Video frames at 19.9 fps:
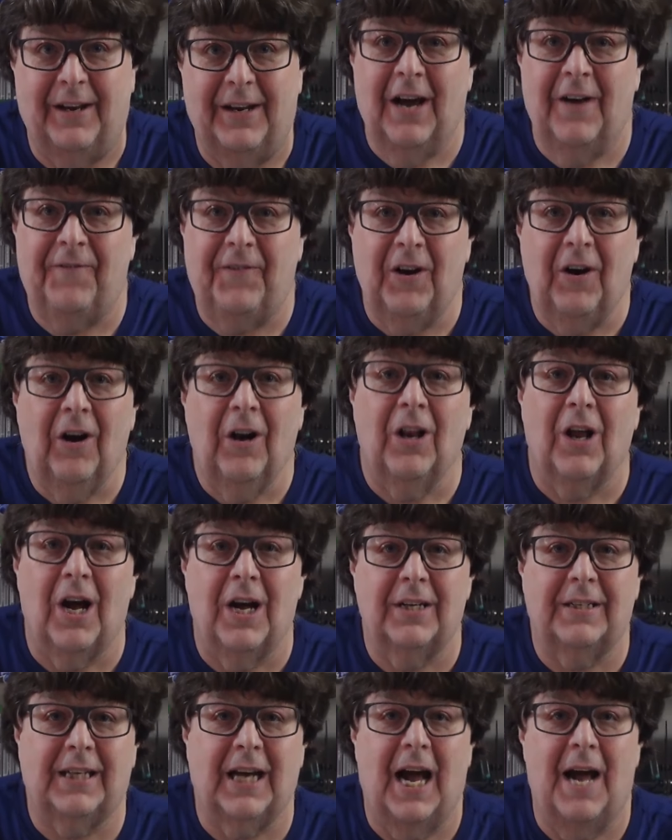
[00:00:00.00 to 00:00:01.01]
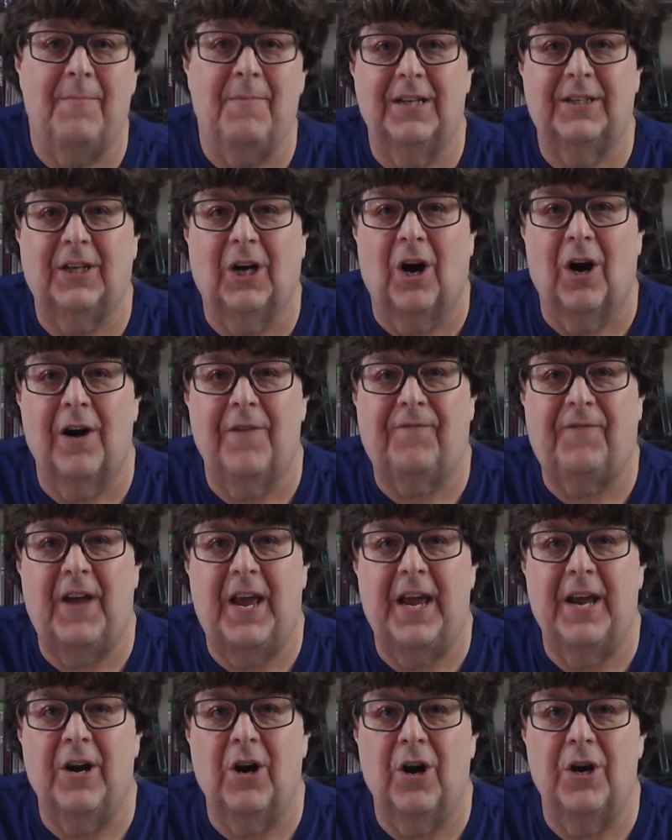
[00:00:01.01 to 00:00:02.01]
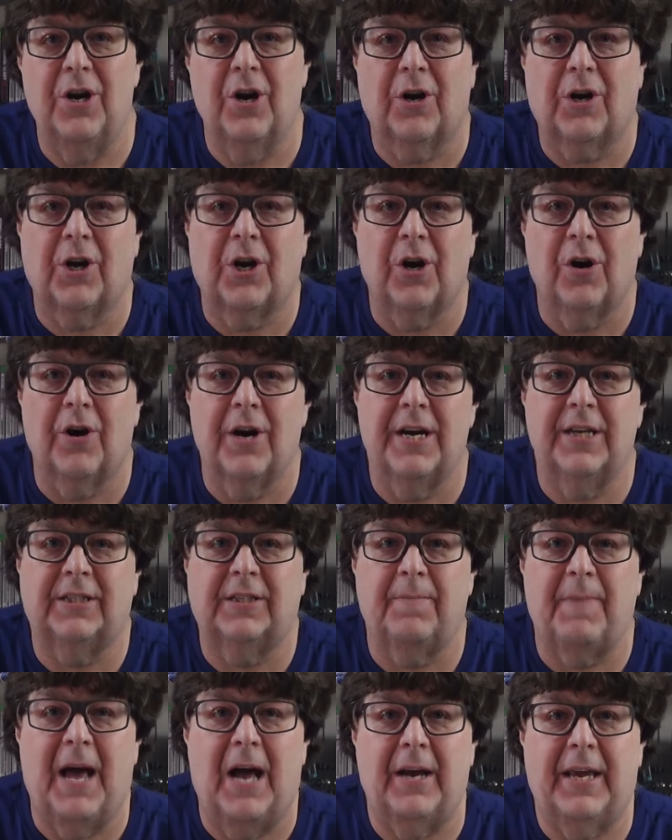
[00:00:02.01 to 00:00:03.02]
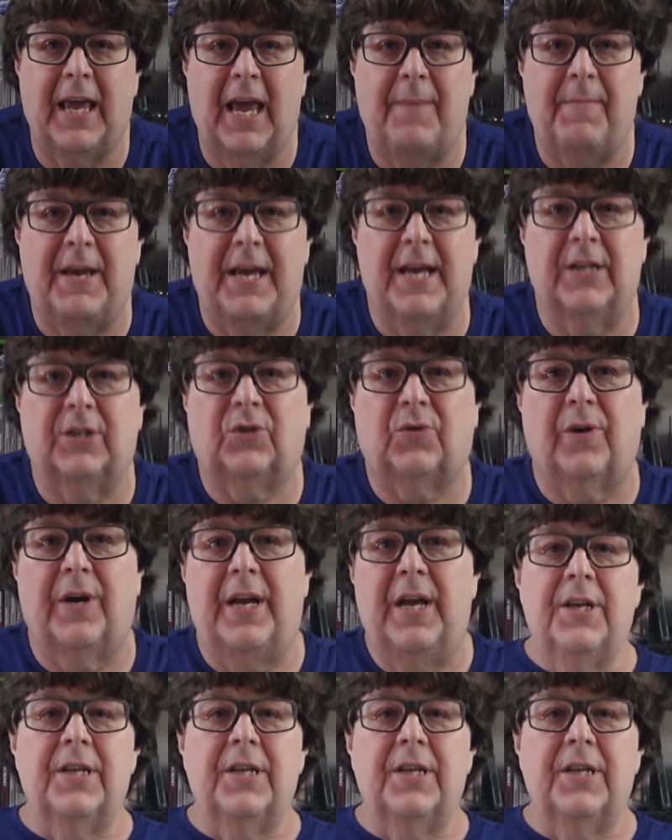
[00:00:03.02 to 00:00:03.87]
Now, if you're a longtime Atari fan or you're curious about gaming history,